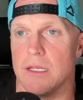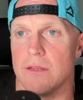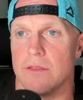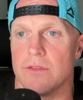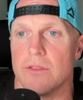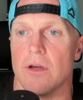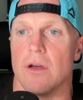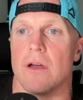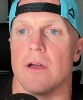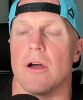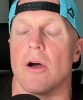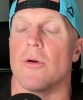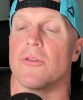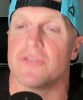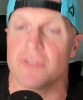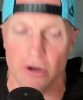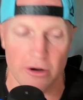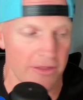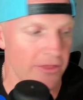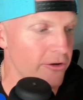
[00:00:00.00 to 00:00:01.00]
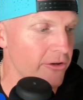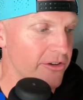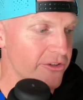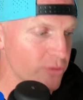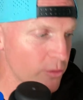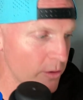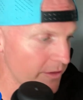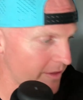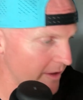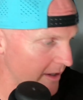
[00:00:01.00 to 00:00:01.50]
oh, sorry, there is
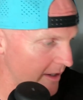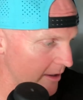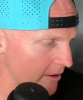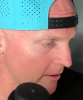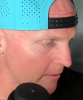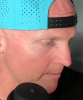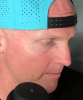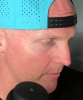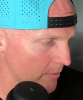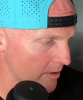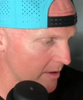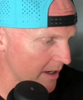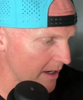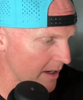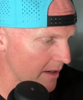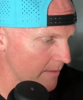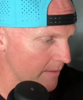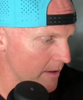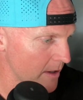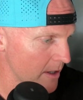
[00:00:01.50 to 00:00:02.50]
one thing here. Okay.